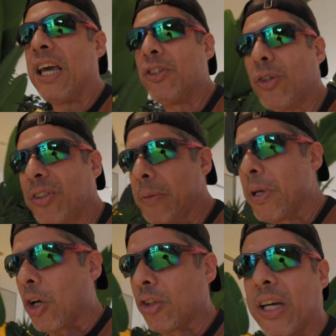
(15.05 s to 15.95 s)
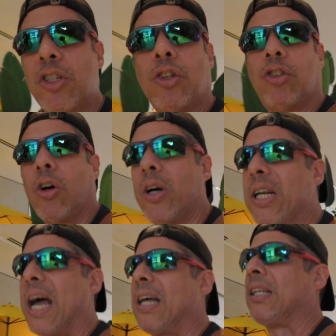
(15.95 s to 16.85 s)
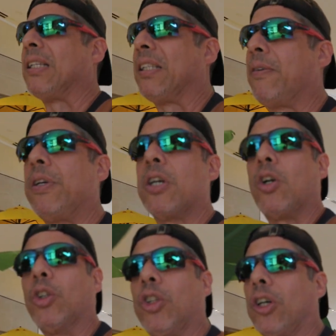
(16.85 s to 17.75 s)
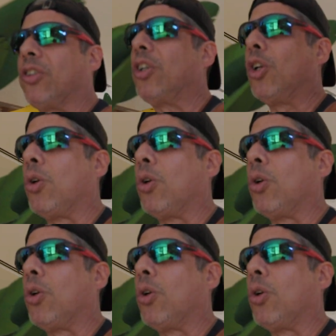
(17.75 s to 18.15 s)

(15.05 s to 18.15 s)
interesting because I just saw it, and the vehicle doesn't